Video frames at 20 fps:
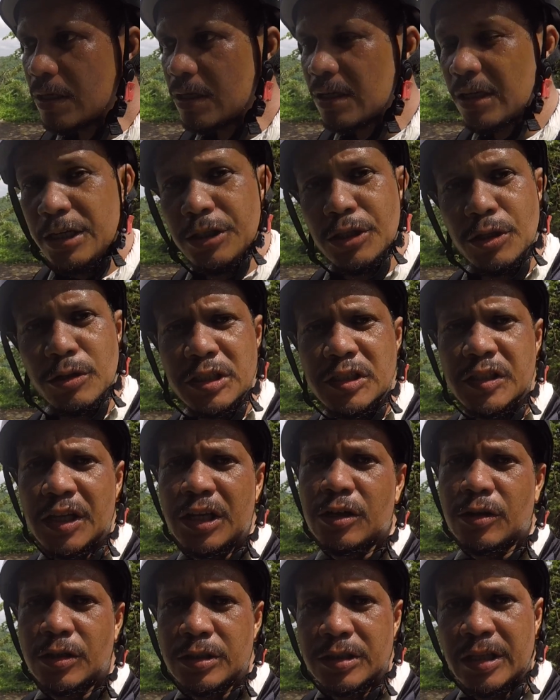
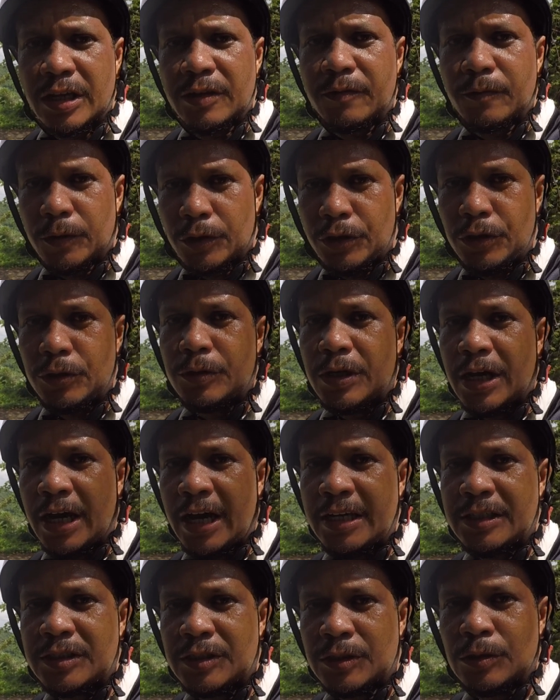interesting content for you
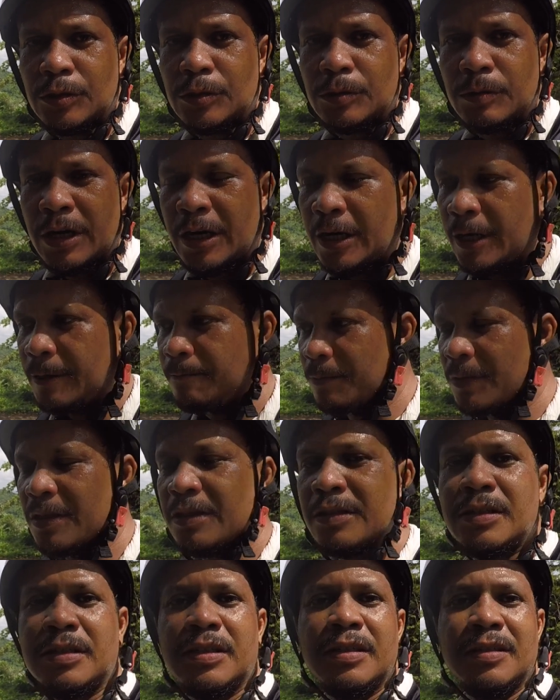guys, so
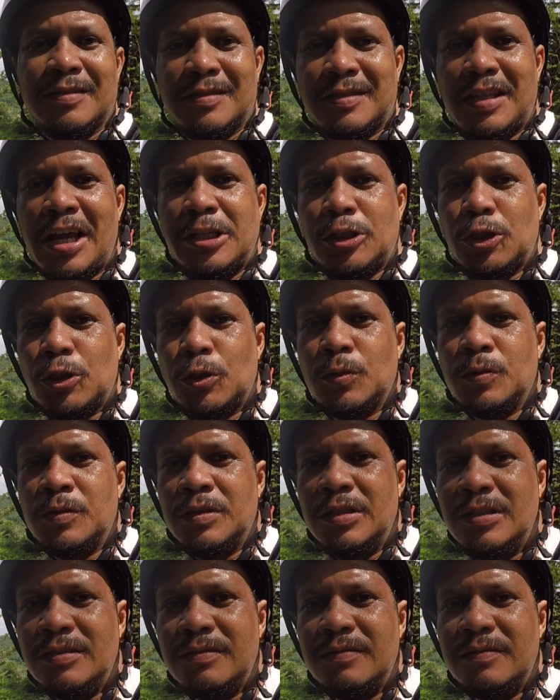stay tuned.